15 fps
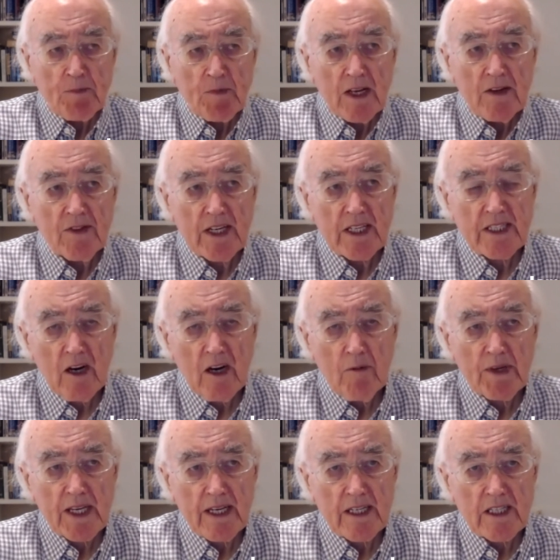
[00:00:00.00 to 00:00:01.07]
that is now
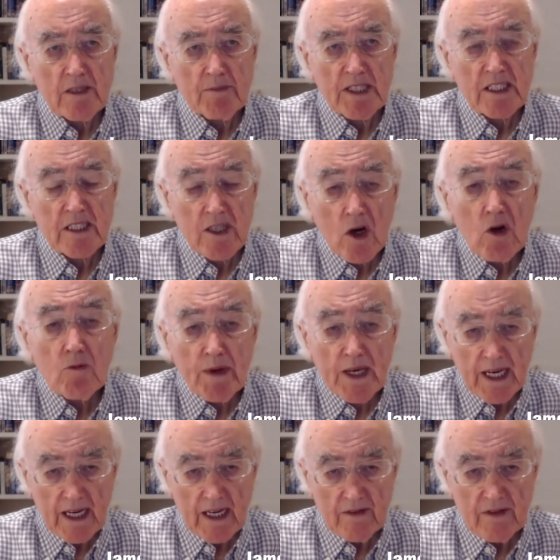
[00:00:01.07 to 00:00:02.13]
beginning to be so
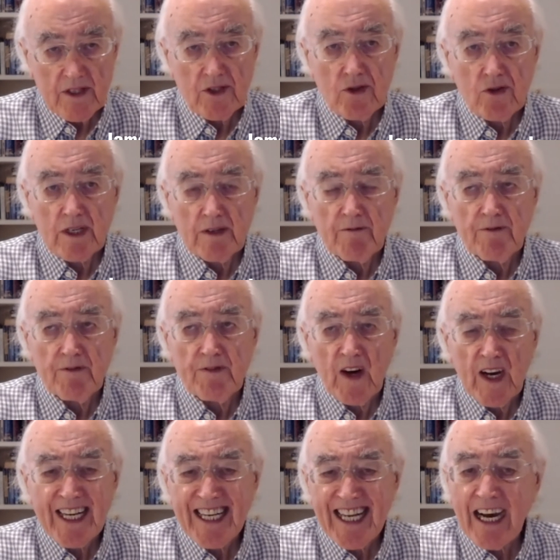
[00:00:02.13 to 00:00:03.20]
big that you can
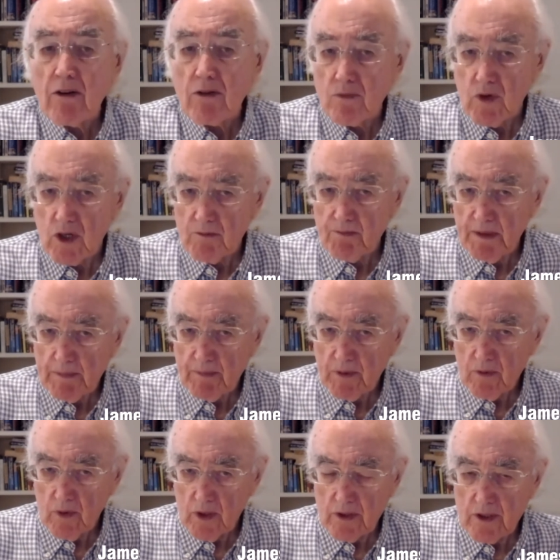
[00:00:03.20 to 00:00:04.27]
find out what people
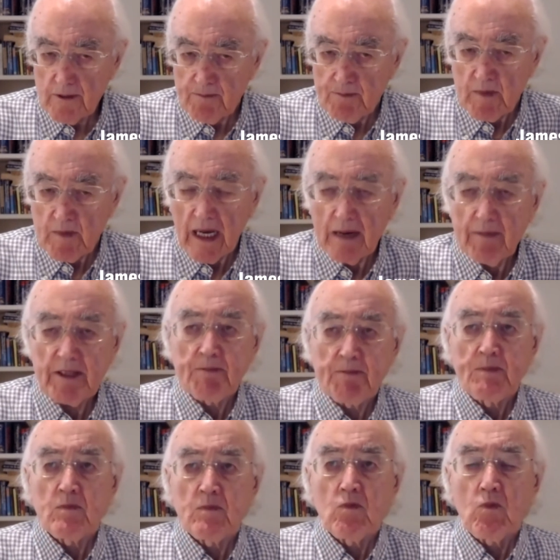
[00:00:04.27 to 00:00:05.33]
want. I mean,
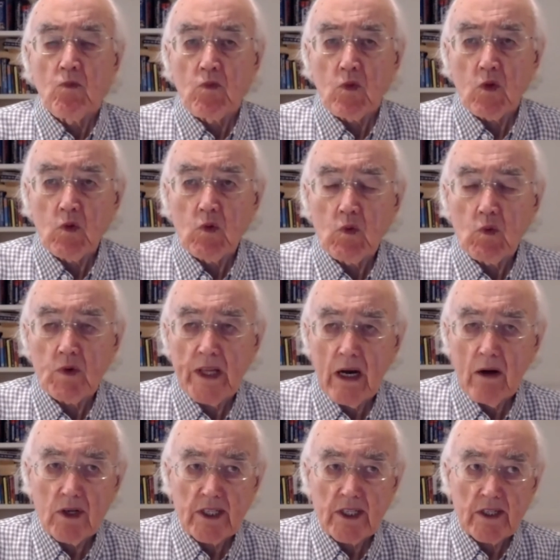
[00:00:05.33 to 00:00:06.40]
without
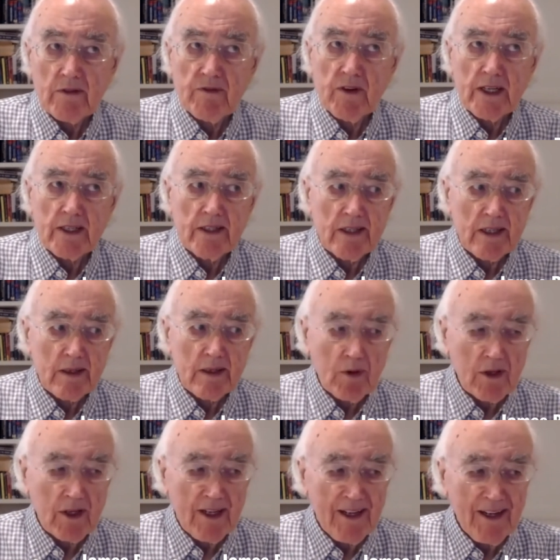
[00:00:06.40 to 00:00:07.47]
wanting to frighten
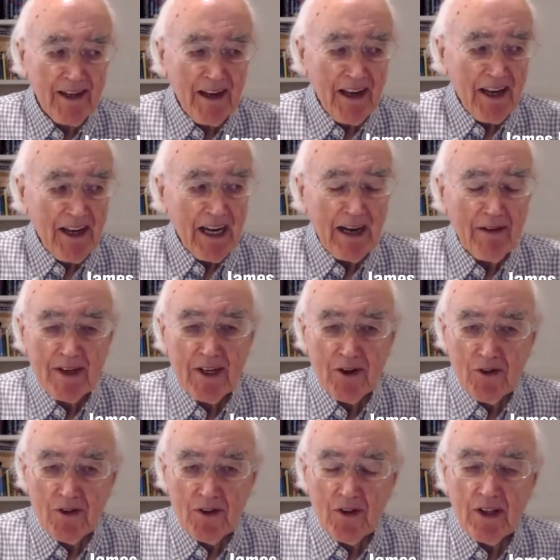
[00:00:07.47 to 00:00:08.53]
anybody, I mean, you
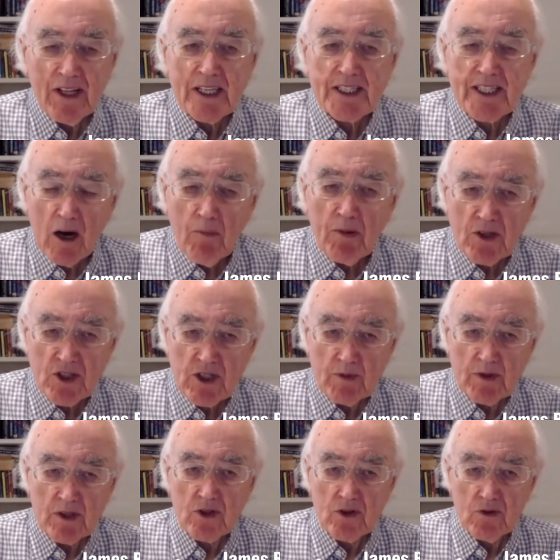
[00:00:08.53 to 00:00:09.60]
know, it is now possible
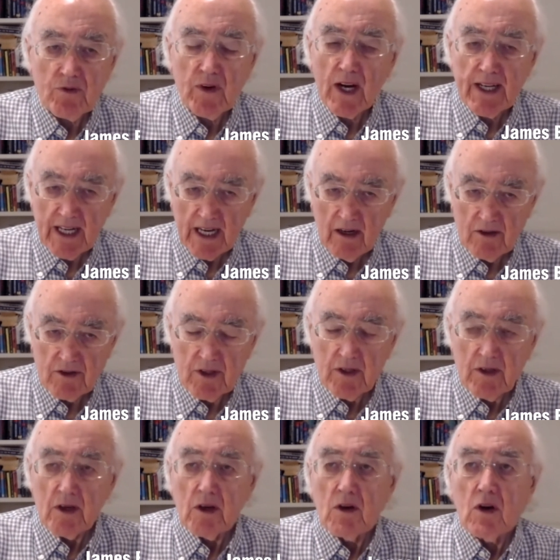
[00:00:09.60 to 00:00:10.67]
to find out
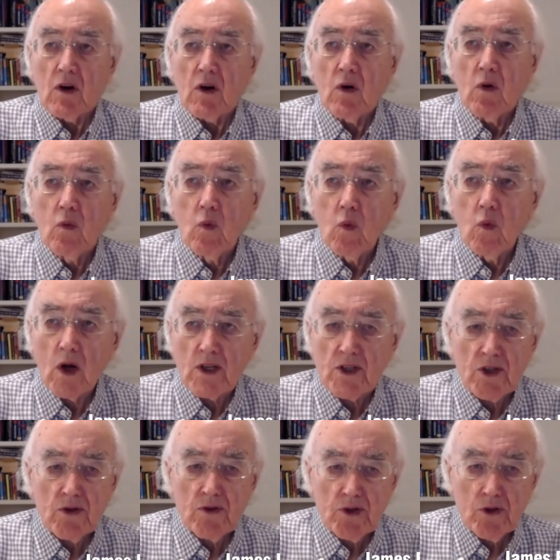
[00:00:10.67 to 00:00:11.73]
what
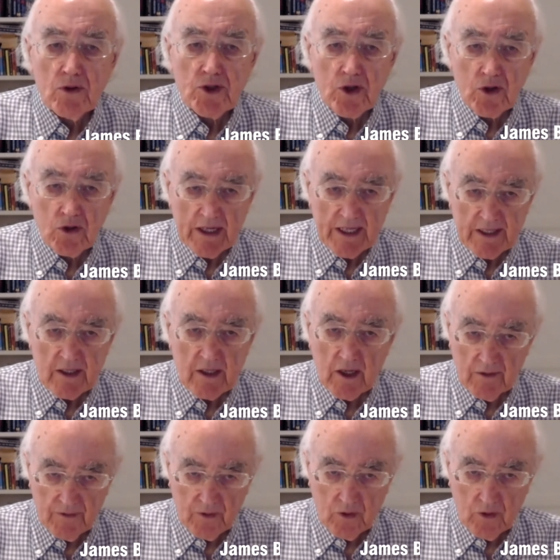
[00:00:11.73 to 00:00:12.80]
you use your credit card
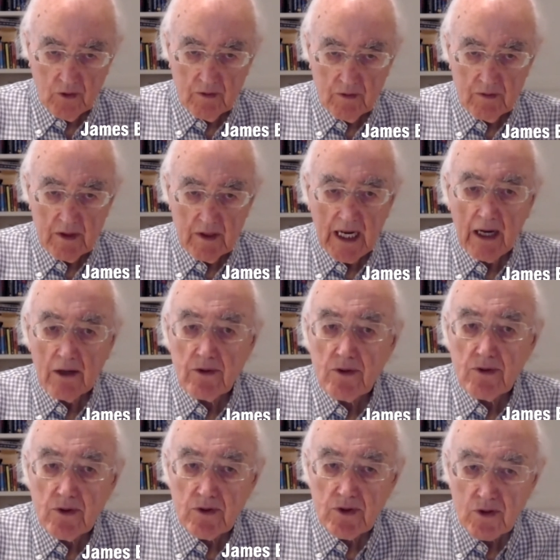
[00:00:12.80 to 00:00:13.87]
for, how you
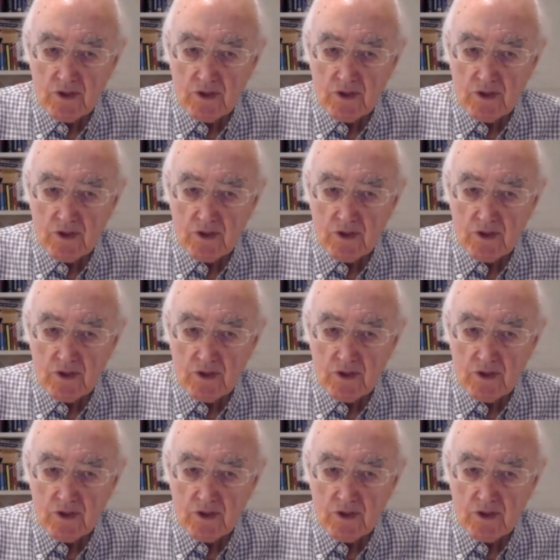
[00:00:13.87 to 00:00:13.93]
use your